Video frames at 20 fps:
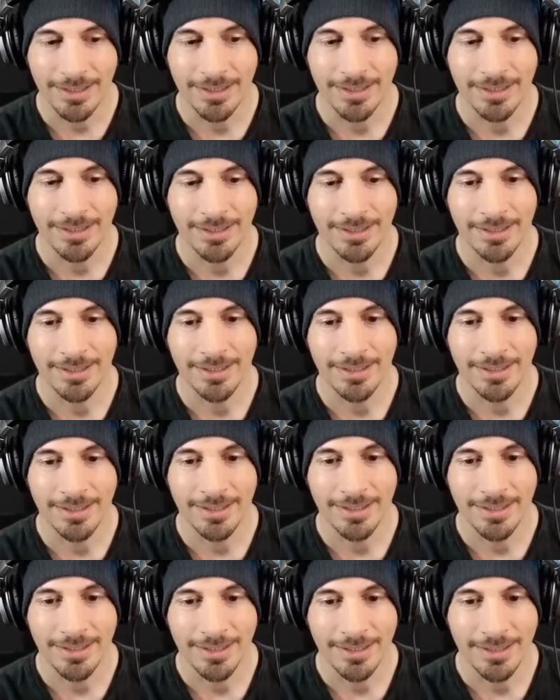
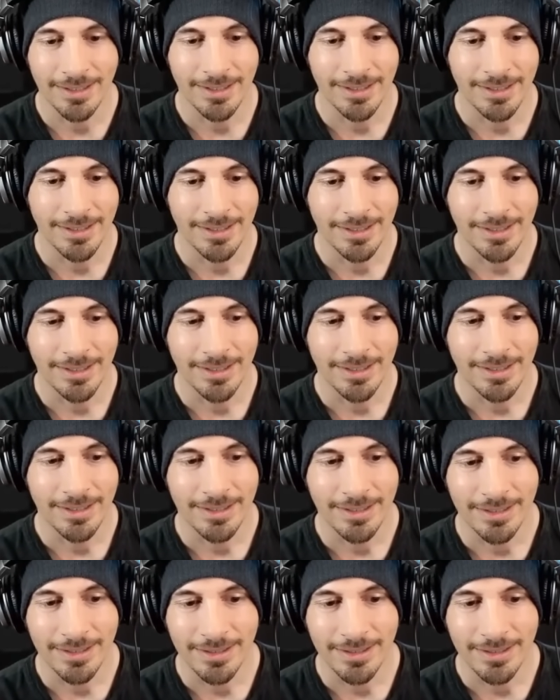Nothing is said.